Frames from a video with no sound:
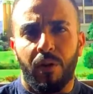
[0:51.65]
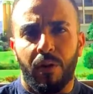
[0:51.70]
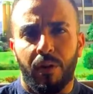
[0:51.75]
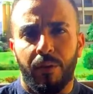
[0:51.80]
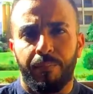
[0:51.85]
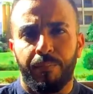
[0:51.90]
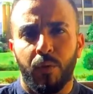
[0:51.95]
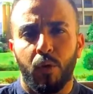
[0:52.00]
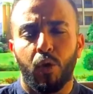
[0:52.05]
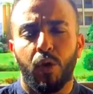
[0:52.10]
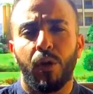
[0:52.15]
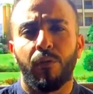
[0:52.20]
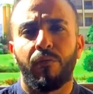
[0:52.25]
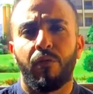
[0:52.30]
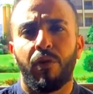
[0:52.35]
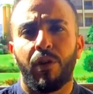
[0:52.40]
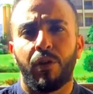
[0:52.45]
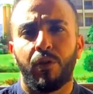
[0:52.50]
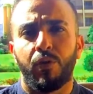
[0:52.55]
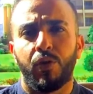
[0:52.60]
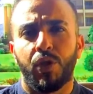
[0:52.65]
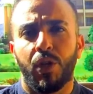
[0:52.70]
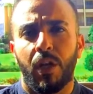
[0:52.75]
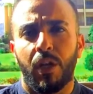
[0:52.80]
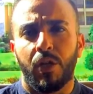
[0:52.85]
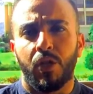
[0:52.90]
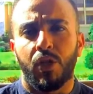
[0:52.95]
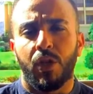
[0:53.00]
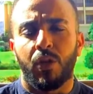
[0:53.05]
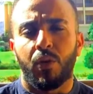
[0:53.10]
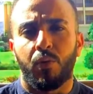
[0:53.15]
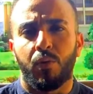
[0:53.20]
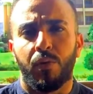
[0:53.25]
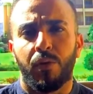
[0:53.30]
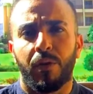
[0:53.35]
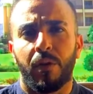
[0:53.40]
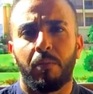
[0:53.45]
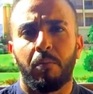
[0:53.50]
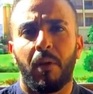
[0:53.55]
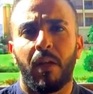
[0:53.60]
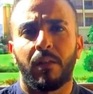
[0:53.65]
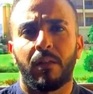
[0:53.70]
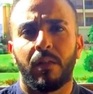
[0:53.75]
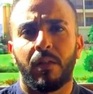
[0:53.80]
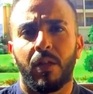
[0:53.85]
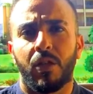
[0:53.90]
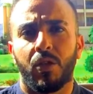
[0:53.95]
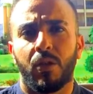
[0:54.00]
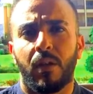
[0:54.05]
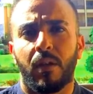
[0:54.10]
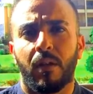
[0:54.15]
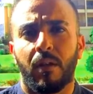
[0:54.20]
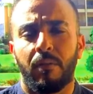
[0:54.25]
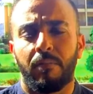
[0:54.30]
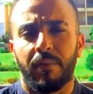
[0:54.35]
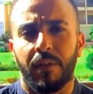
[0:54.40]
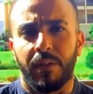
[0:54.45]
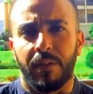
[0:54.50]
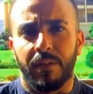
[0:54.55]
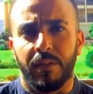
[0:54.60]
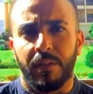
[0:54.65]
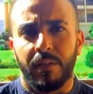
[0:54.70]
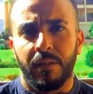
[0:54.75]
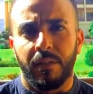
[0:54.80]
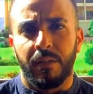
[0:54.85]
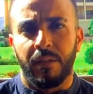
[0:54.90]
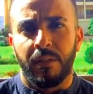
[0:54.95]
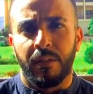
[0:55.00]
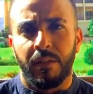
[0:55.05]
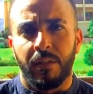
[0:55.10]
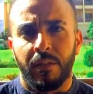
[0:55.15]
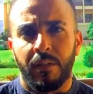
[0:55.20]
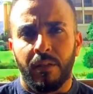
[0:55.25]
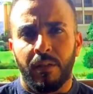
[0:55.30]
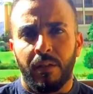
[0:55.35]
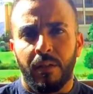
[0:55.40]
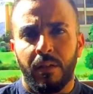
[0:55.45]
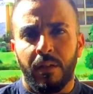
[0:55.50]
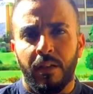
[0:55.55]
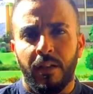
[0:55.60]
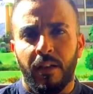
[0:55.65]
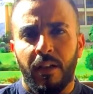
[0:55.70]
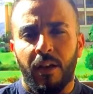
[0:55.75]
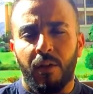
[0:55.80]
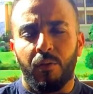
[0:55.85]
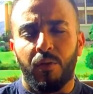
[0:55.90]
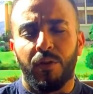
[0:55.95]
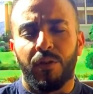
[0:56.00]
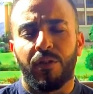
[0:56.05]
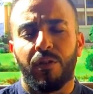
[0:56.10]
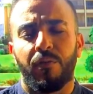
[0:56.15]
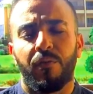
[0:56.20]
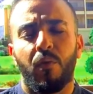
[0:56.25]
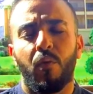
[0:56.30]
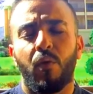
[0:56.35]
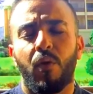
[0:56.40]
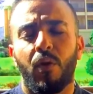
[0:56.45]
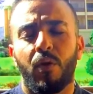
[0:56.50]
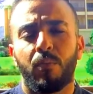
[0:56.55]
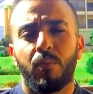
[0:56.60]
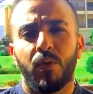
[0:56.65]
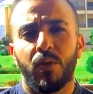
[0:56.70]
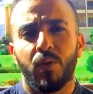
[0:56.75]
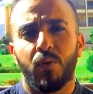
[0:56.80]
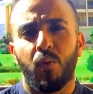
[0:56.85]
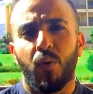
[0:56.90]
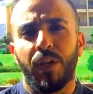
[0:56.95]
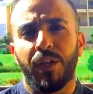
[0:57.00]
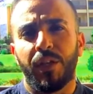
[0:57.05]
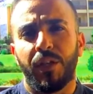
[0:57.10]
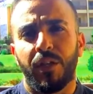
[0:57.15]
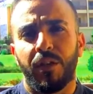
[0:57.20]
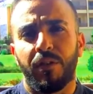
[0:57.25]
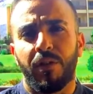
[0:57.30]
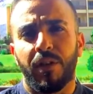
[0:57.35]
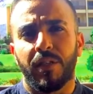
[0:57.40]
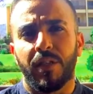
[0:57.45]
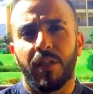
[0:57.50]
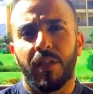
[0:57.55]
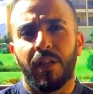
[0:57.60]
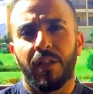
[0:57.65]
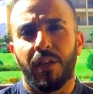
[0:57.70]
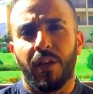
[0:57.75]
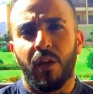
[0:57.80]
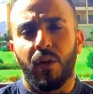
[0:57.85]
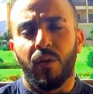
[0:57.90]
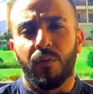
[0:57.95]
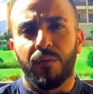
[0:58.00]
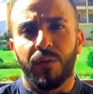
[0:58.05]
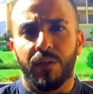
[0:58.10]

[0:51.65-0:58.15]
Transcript: Iraq looking for a new challenge to work in a multinational company I worked there for almost one year as a